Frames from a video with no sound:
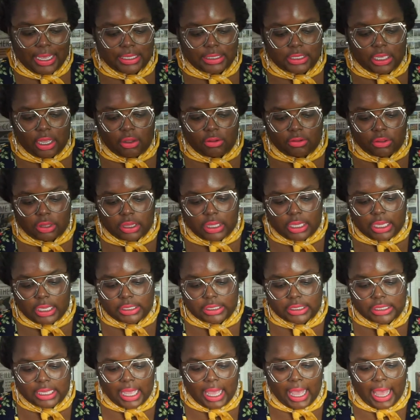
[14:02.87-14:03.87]
So,
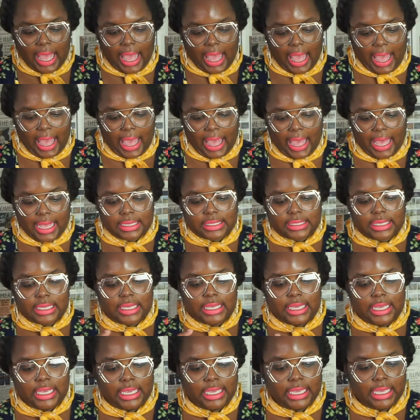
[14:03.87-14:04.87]
this has the
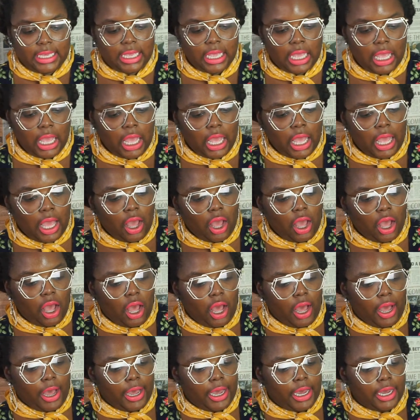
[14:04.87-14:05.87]
key
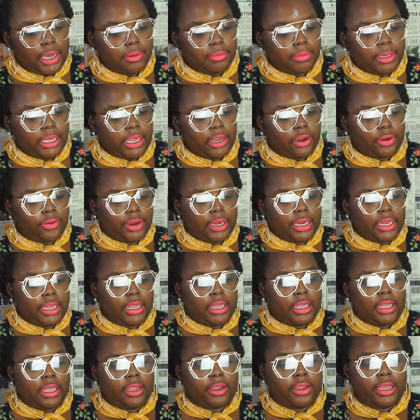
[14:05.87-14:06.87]
um,
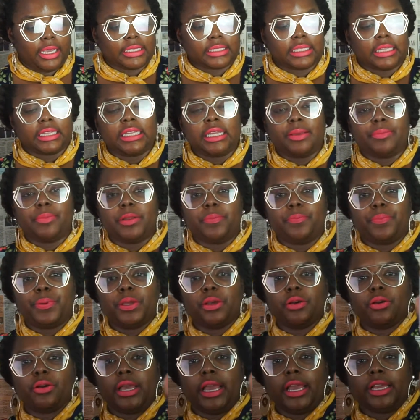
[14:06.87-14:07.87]
ingredient here is lemon
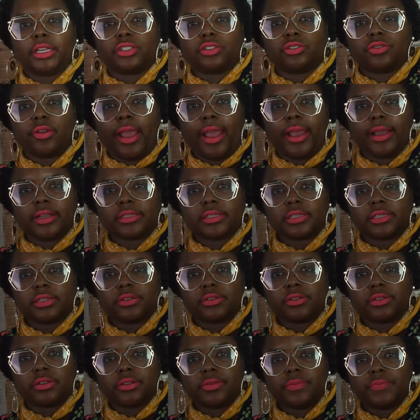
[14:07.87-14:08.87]
peel extract.
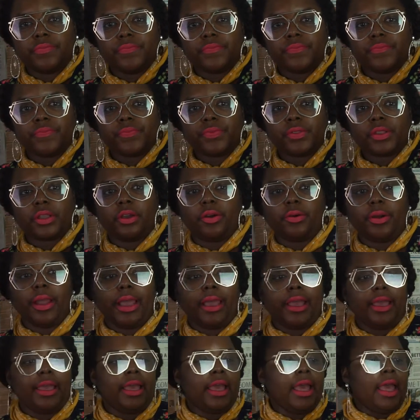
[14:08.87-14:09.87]
All
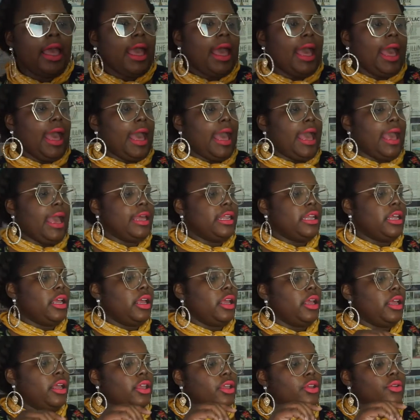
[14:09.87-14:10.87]
right.
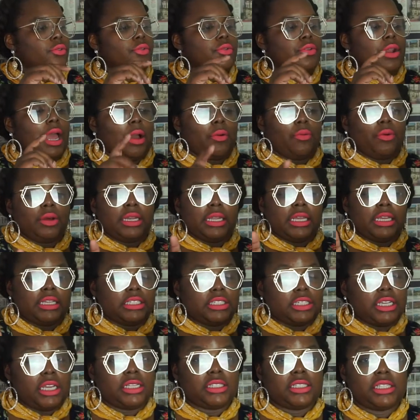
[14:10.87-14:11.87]
And you do not want to
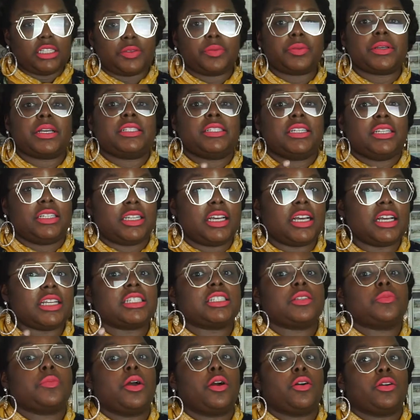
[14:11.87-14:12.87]
ingest this because it does
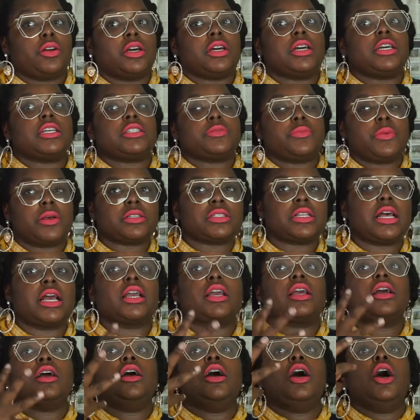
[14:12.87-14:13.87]
smell good. It smells
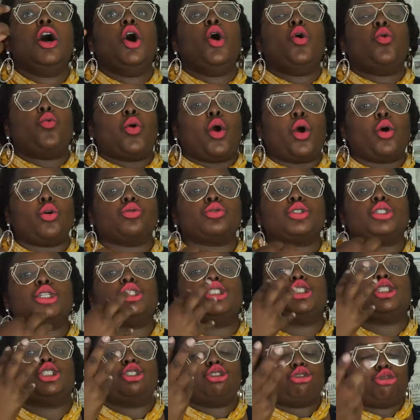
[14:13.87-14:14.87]
like
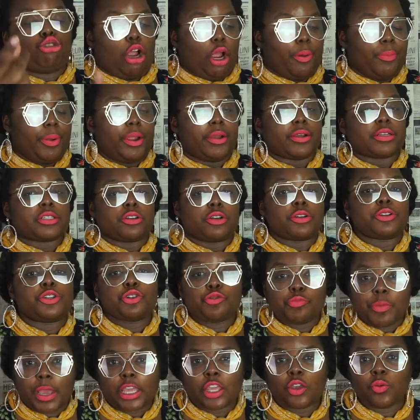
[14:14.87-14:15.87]
roses and strawberries. So do
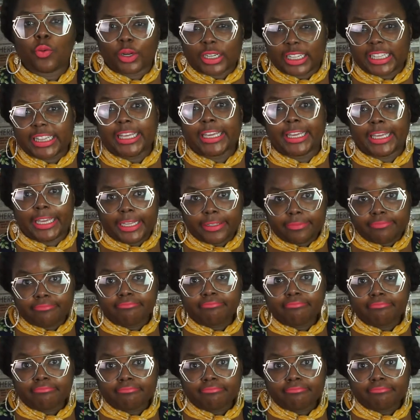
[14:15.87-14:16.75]
make you want to lick it.